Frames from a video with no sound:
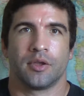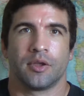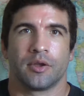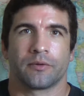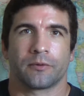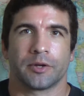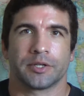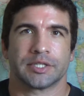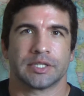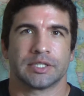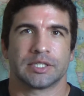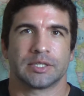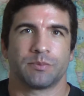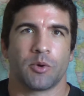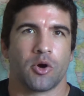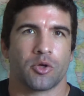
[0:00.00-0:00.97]
For
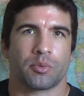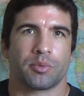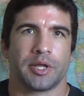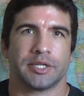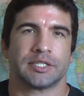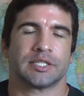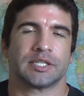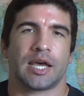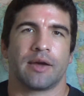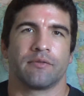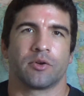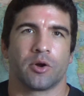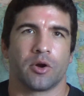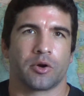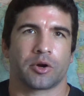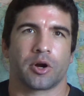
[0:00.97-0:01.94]
instance, both places have
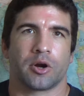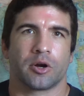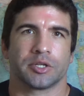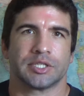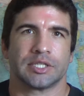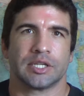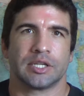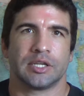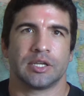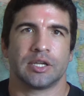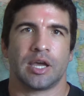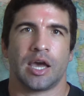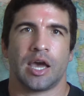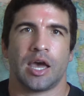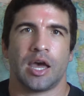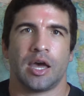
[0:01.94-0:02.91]
their own currency
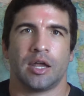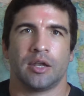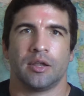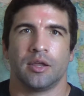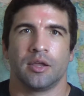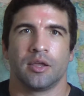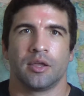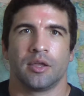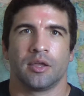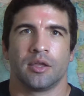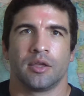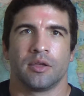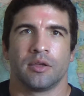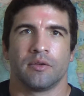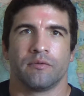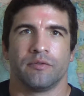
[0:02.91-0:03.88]
and
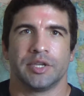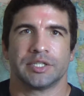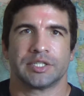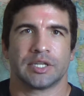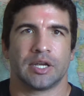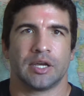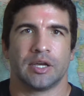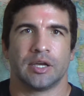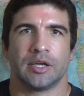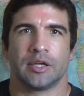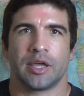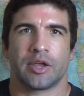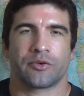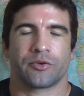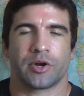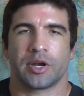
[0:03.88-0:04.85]
visa
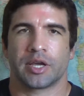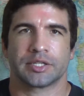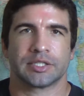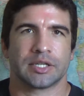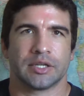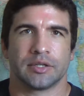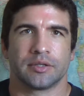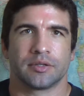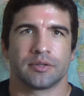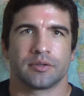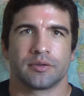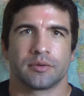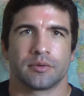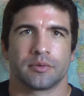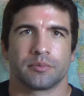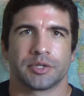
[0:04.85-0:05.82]
entry and exit
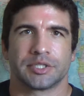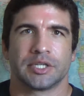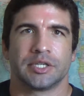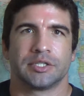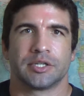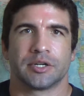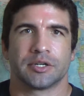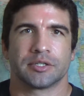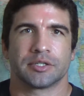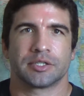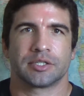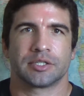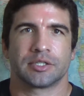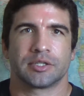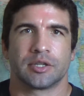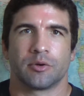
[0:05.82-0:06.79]
procedures.